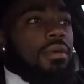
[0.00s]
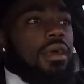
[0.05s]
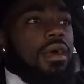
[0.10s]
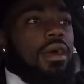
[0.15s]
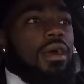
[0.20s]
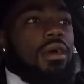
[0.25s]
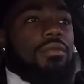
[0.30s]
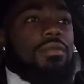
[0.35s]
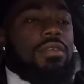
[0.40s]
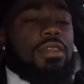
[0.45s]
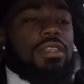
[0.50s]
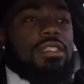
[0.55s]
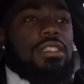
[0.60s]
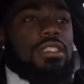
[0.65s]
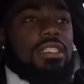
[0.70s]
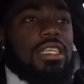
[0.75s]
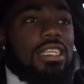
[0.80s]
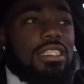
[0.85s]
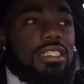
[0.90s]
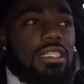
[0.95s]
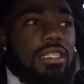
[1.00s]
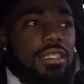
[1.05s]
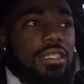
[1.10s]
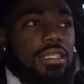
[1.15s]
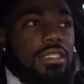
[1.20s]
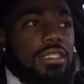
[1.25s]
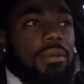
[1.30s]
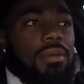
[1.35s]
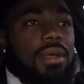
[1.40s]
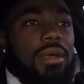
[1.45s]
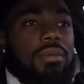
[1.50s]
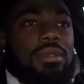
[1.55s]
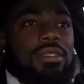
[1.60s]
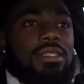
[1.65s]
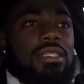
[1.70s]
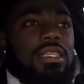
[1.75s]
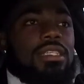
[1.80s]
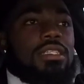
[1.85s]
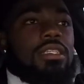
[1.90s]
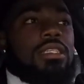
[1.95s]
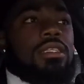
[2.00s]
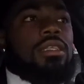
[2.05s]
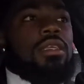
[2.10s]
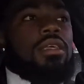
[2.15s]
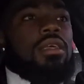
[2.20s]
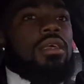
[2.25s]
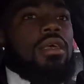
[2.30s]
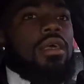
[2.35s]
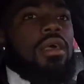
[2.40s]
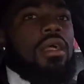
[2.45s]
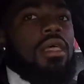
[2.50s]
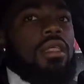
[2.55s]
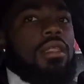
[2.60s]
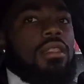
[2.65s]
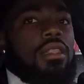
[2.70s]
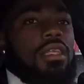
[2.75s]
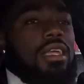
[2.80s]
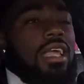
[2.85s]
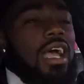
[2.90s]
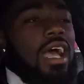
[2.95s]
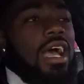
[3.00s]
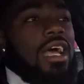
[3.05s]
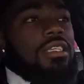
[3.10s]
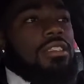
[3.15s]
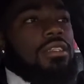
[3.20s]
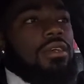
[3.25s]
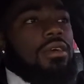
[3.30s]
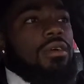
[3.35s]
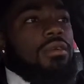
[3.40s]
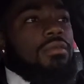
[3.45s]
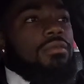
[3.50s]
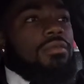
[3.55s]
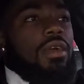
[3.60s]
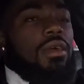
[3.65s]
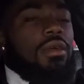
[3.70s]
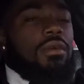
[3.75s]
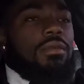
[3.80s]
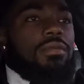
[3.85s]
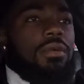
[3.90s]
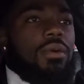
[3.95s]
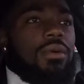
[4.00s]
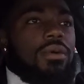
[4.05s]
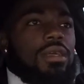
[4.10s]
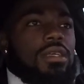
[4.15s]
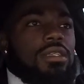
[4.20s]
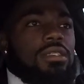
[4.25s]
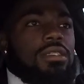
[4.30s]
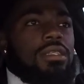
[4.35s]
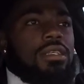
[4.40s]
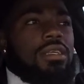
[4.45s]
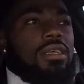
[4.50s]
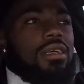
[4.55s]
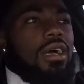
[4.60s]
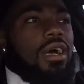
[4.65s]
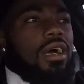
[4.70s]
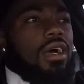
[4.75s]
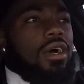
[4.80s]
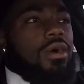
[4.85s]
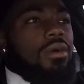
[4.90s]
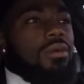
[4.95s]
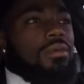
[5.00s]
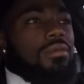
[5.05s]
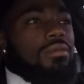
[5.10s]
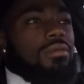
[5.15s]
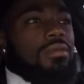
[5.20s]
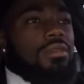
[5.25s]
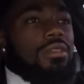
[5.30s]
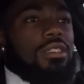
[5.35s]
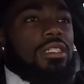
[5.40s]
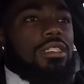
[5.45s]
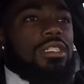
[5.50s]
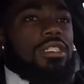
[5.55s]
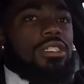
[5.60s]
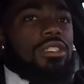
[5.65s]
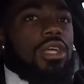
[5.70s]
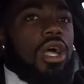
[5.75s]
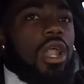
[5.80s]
um, for this season, this upcoming season the guys are very focused. Um, just to start